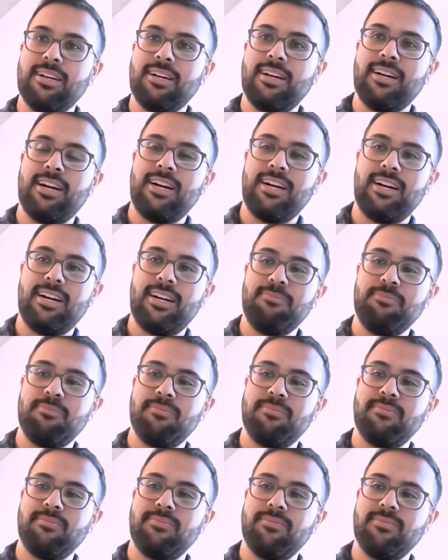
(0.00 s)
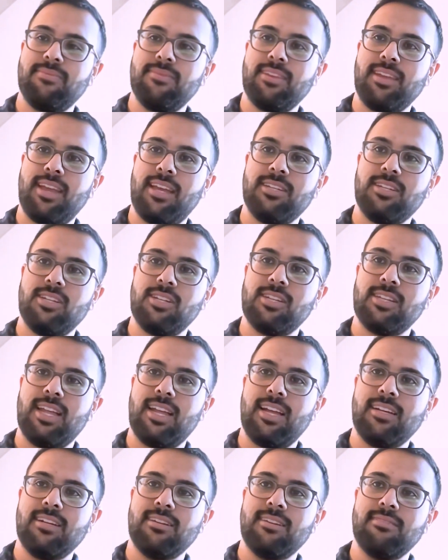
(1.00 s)
And just
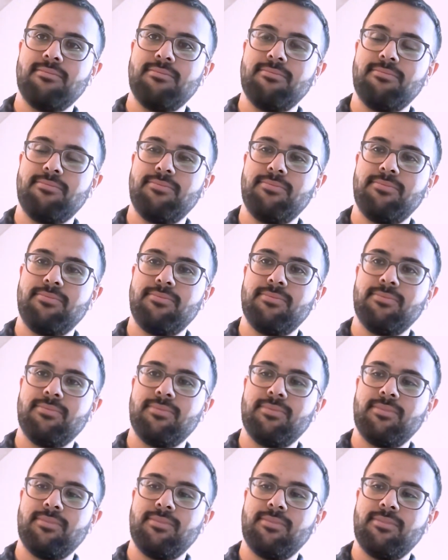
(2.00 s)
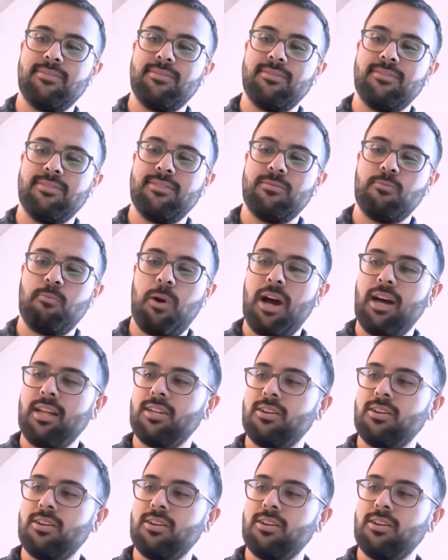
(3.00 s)
while